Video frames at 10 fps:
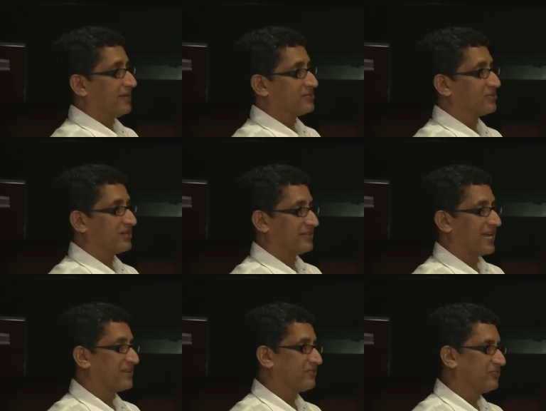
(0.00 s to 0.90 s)
so
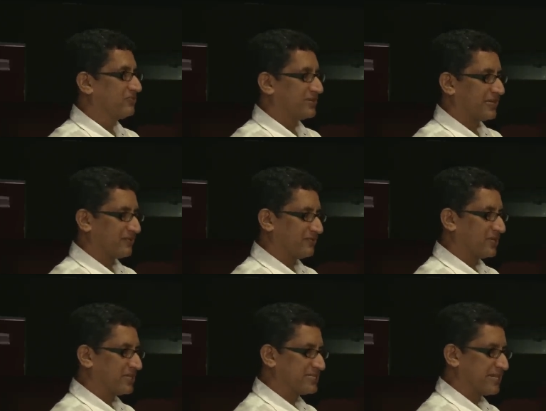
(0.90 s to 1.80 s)
that
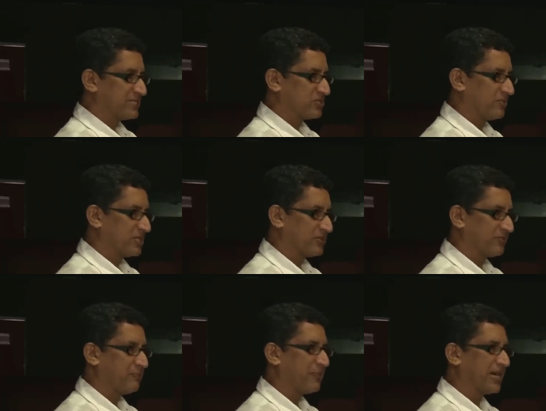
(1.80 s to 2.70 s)
words had so much
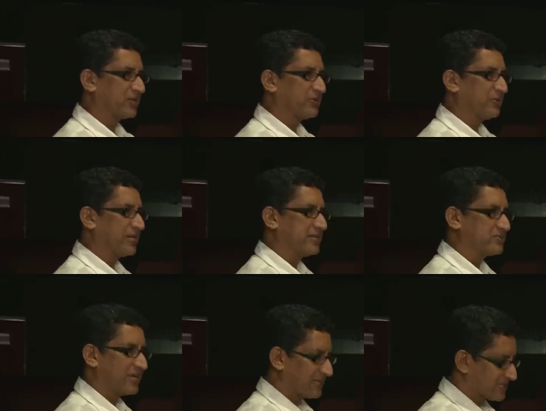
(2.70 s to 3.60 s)
of impact on me.
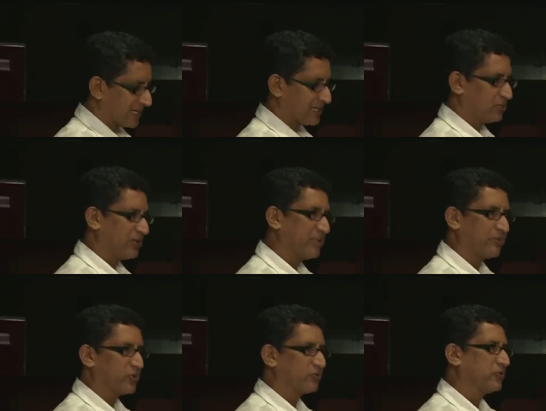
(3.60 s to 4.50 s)
So I started doing
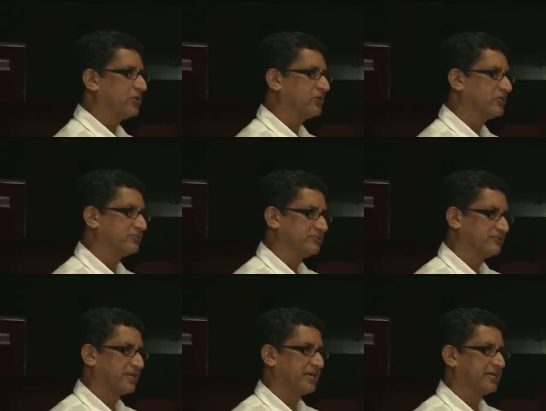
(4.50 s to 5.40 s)
my portfolio
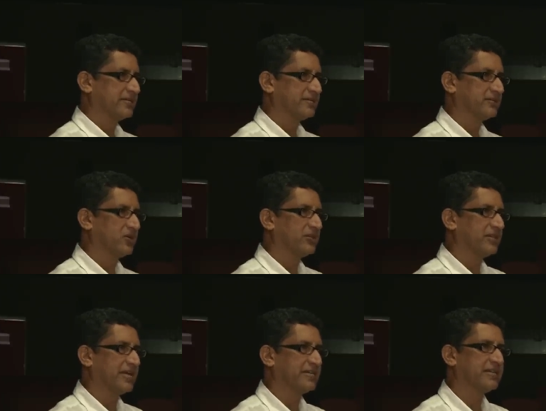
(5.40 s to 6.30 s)
and
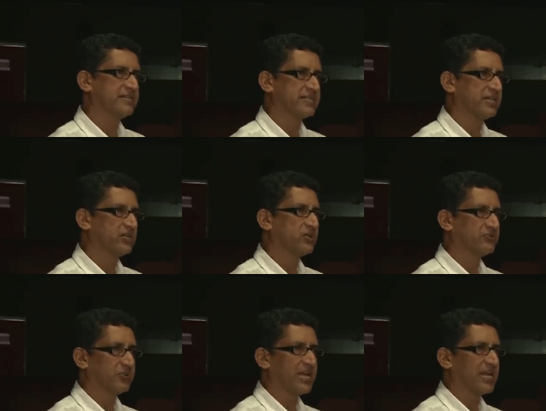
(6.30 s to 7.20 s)
all that and sent it off to